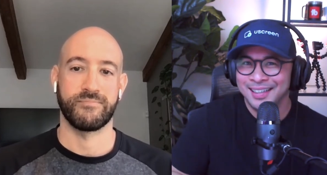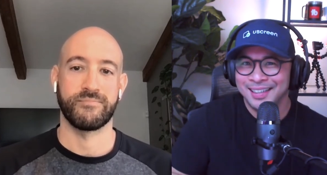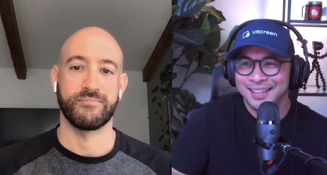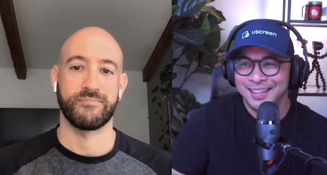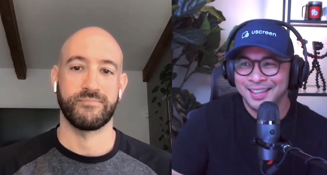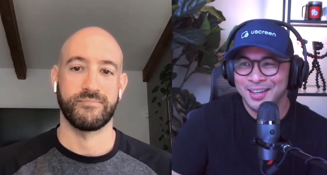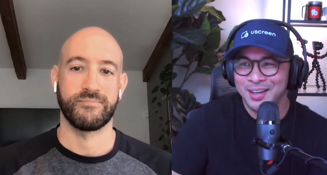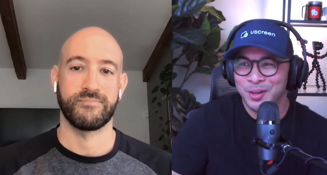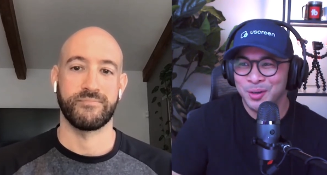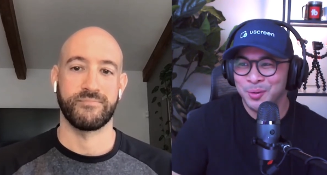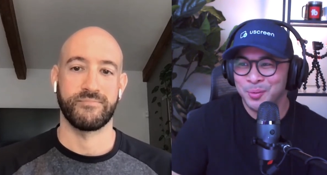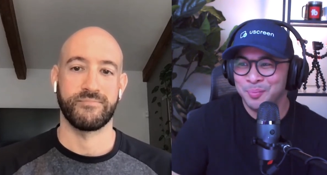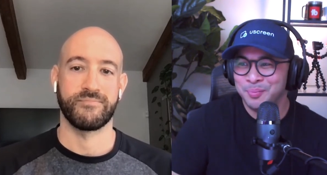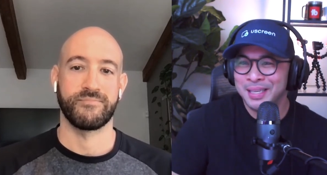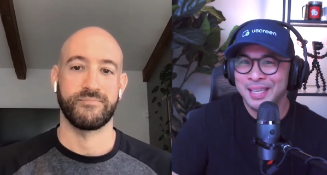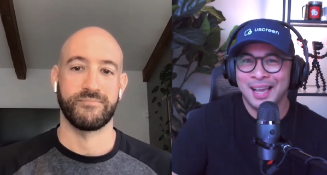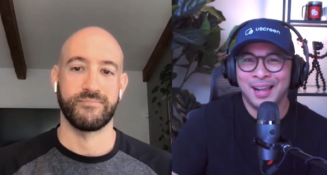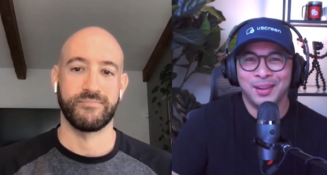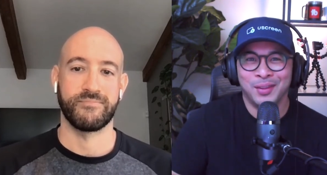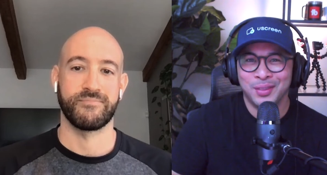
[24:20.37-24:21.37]
Speaker 1: you know,
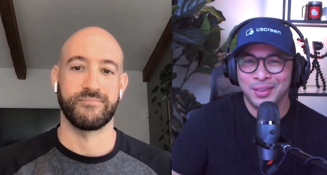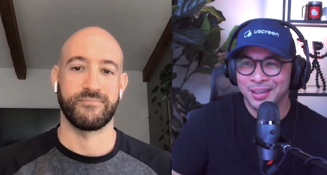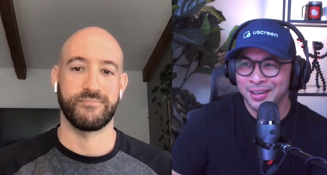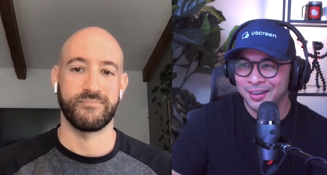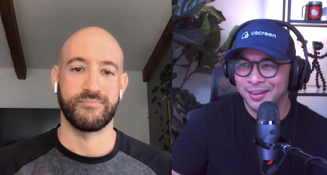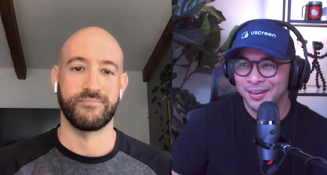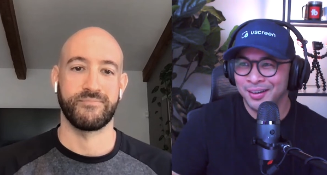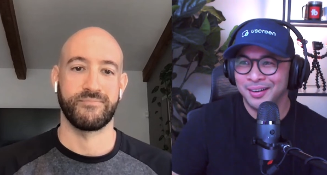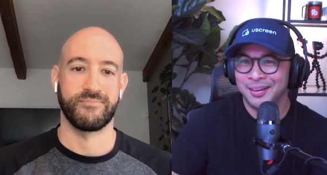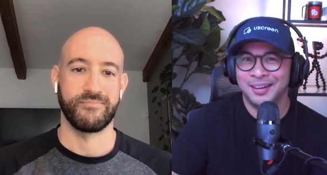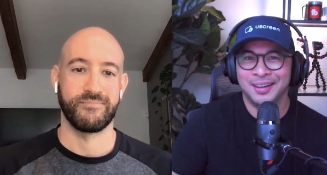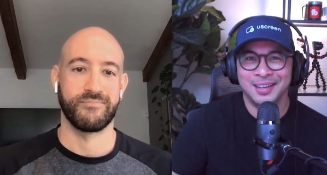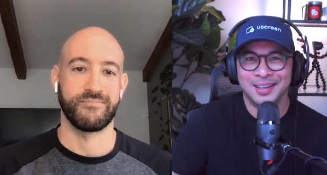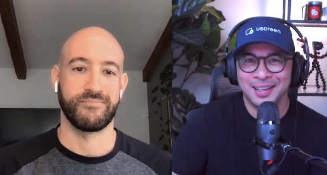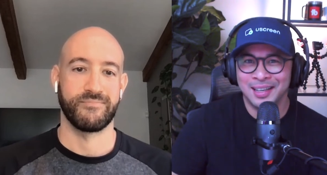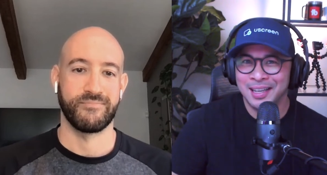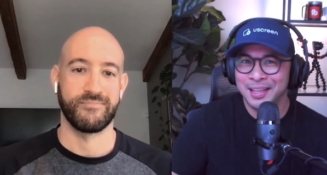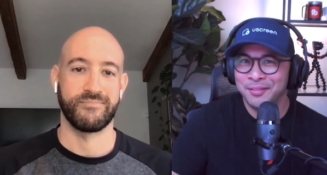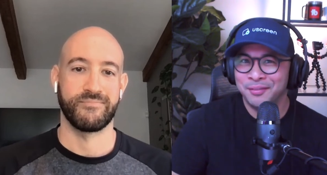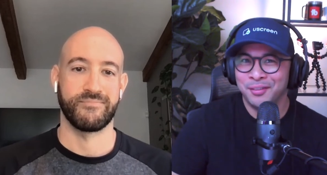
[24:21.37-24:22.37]
be healthier
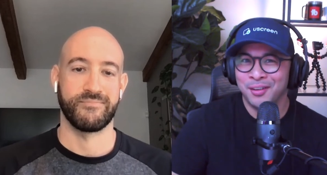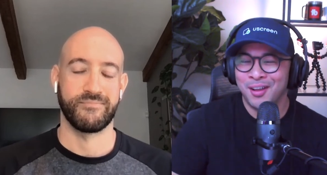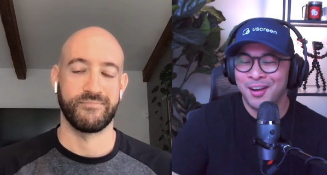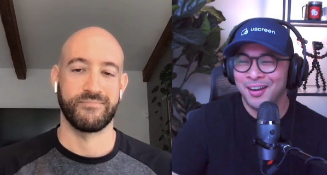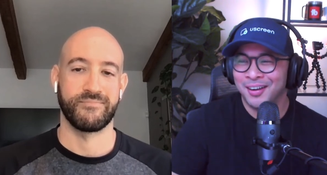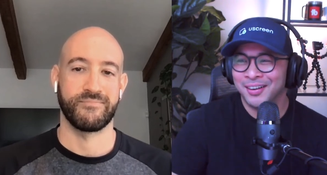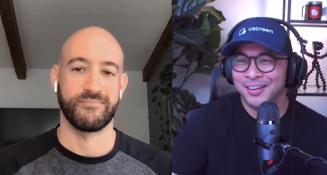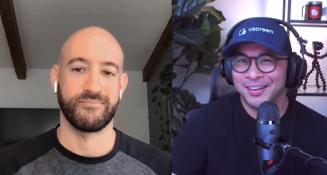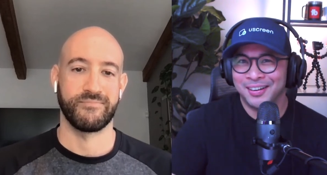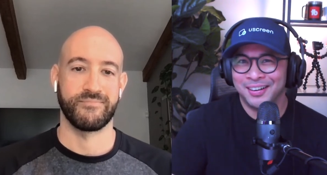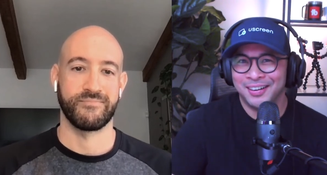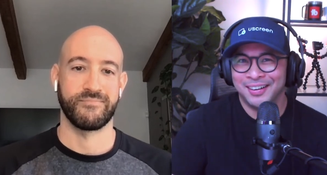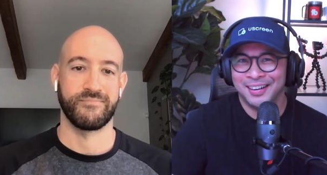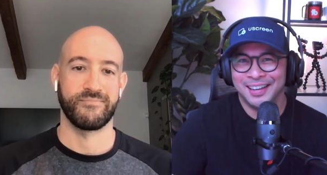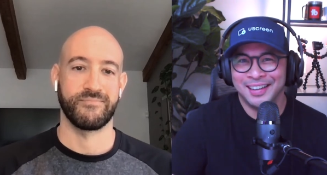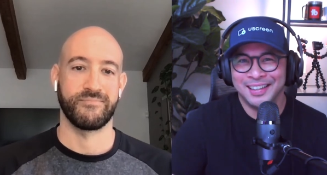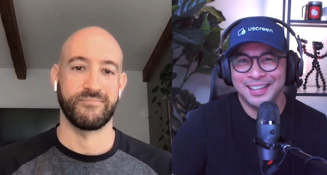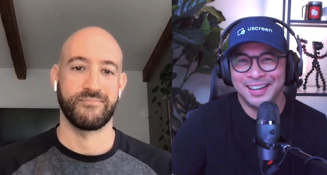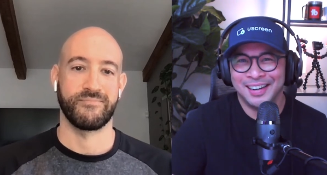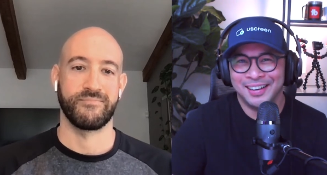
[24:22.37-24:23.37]
and live longer
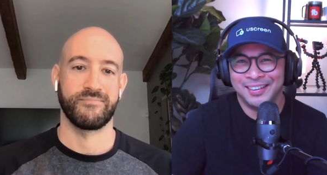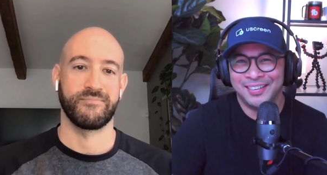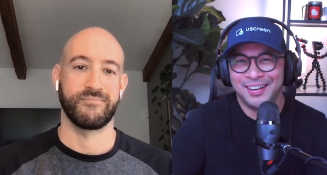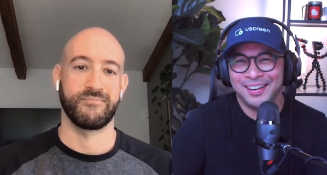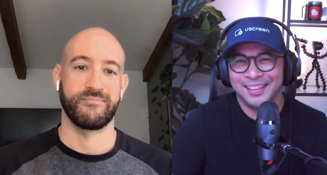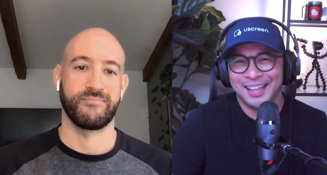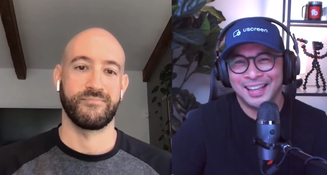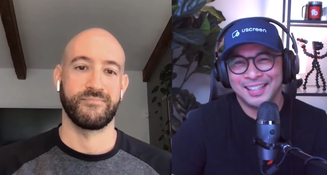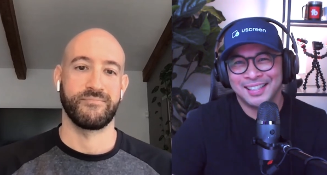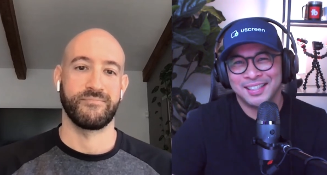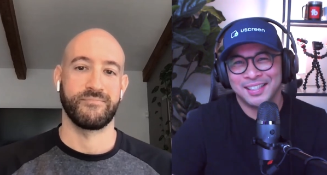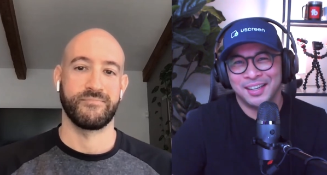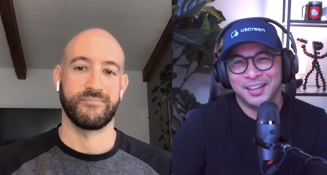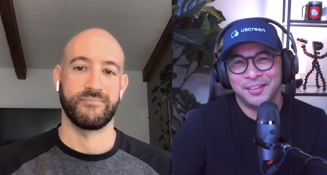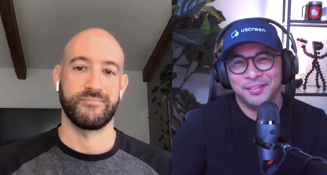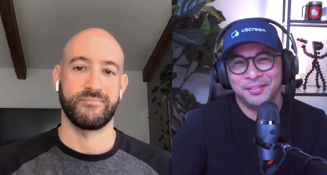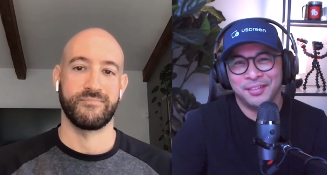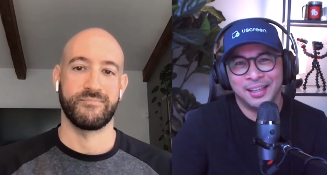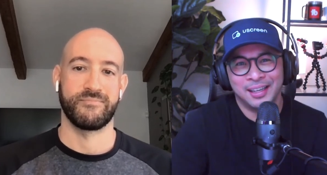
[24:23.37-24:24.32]
and, you know, all that stuff.